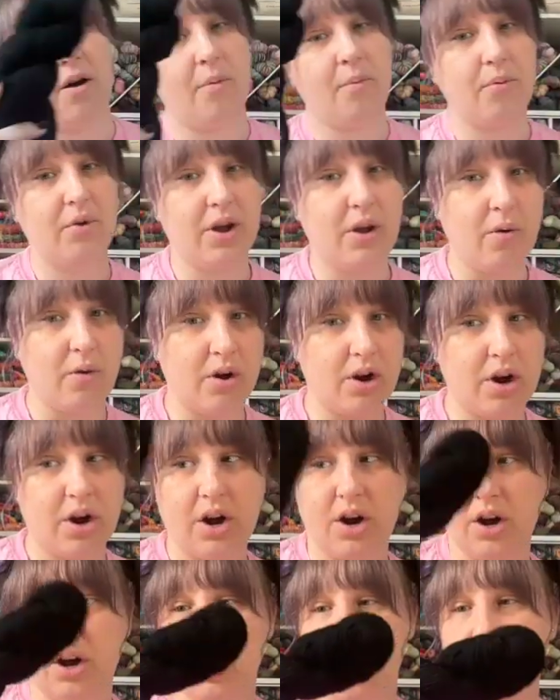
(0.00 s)

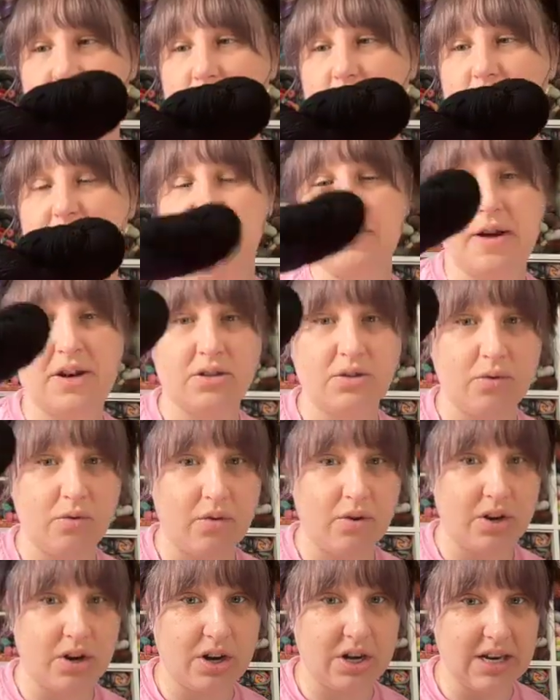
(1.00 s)
pre-ordered or special
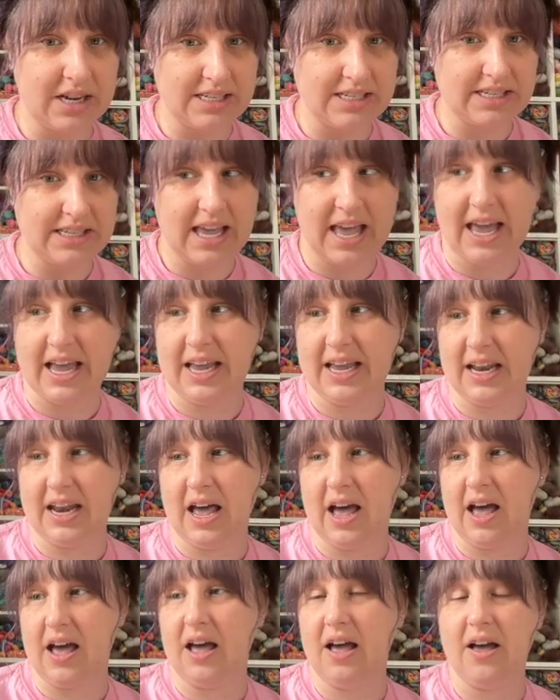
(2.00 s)
ordered a skein
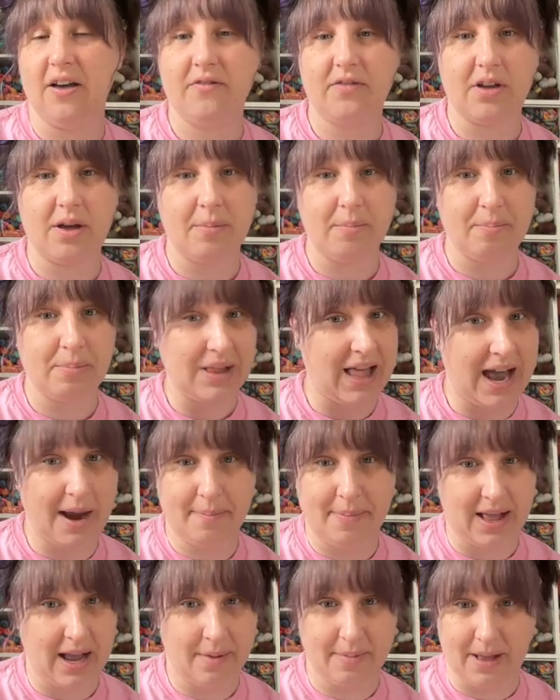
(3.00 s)
of black
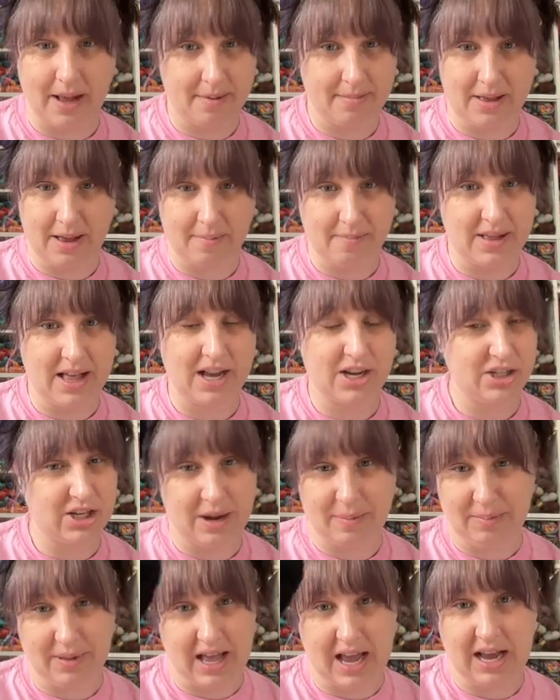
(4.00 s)

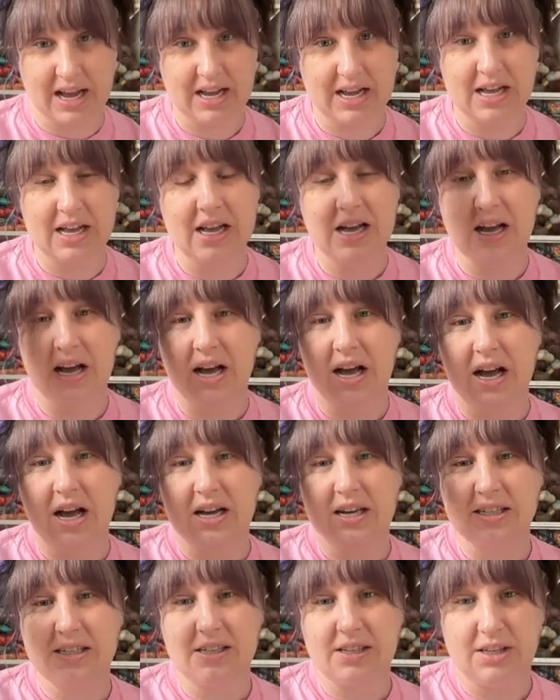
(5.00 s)
jet black
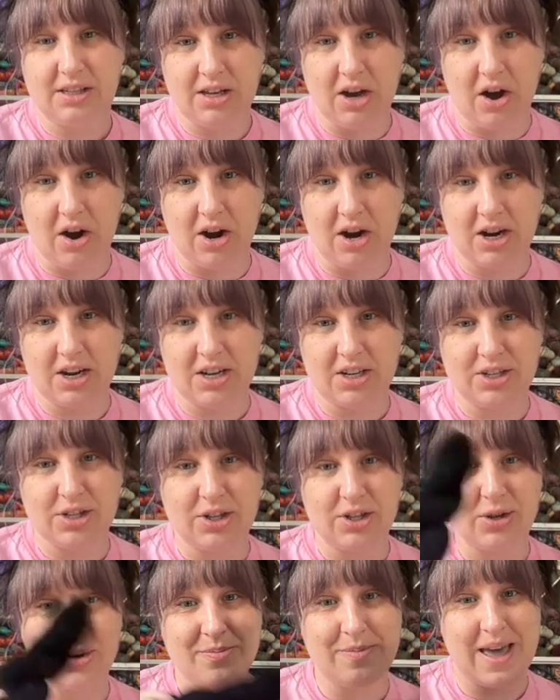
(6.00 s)
yarn
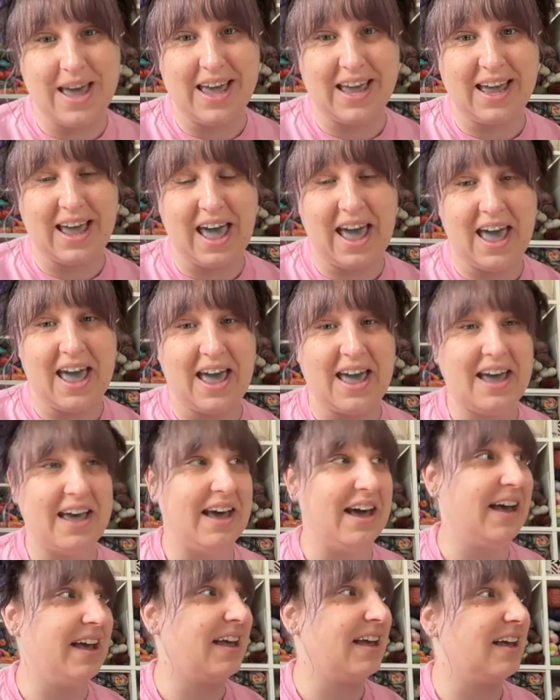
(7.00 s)
to make
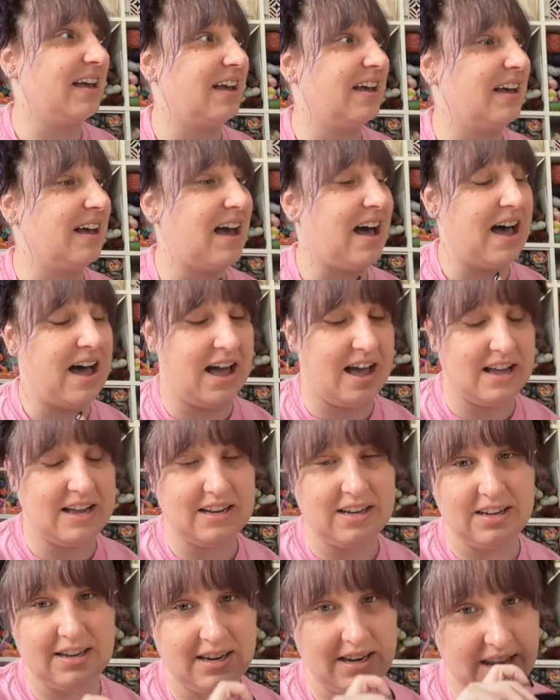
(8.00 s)
a
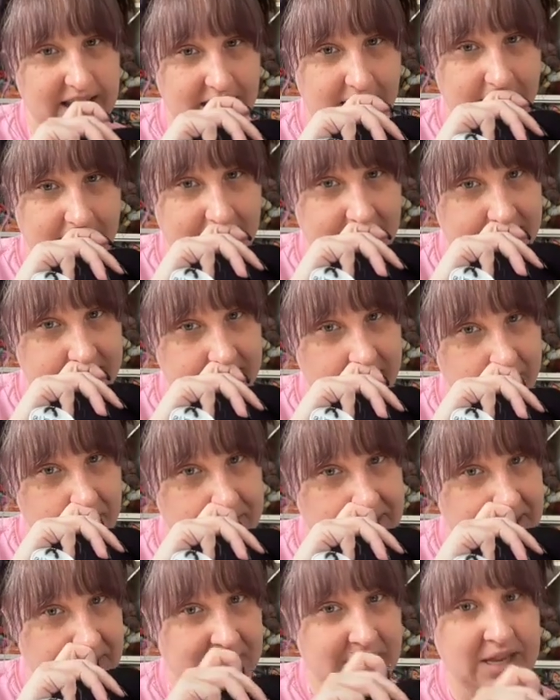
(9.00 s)
neon, to go
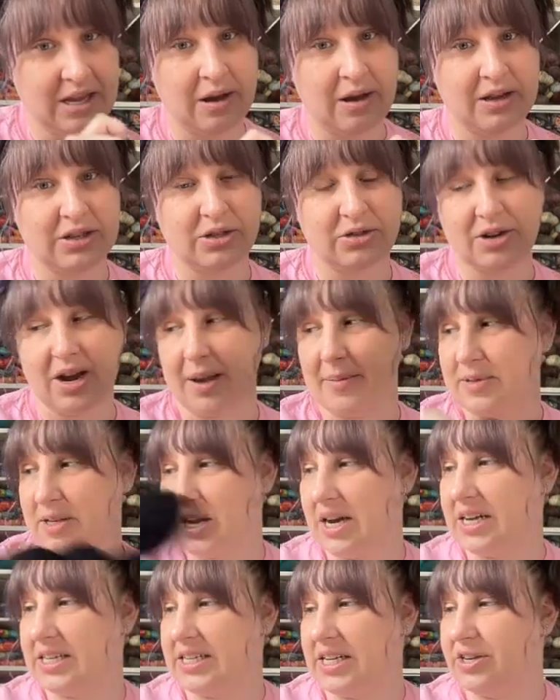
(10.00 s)
with some neon stripes
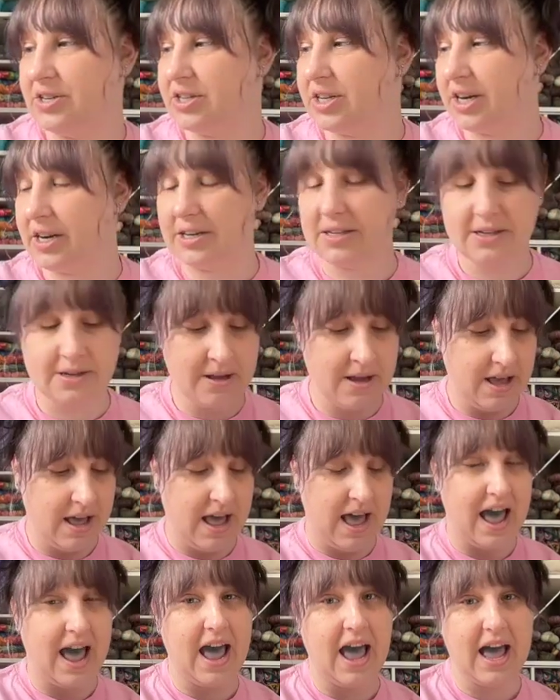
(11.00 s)
on a t-shirt,
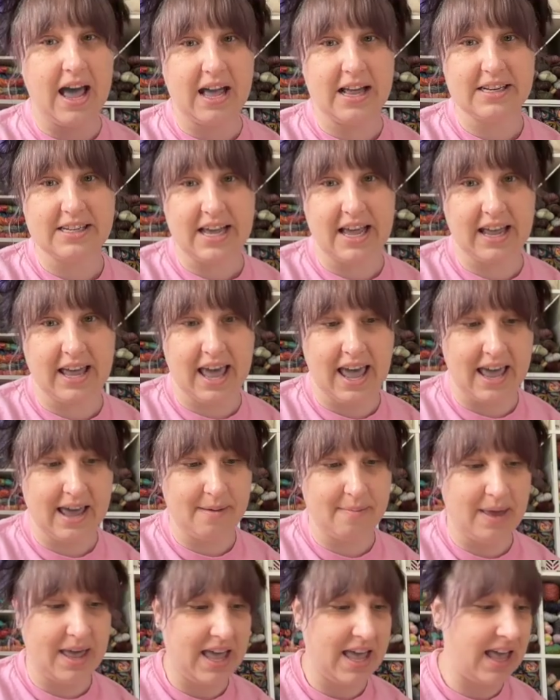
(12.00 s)
and it
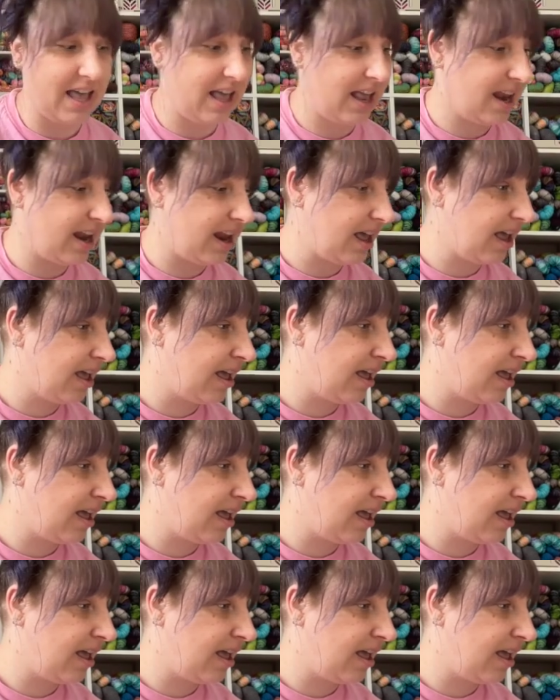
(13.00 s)
came in.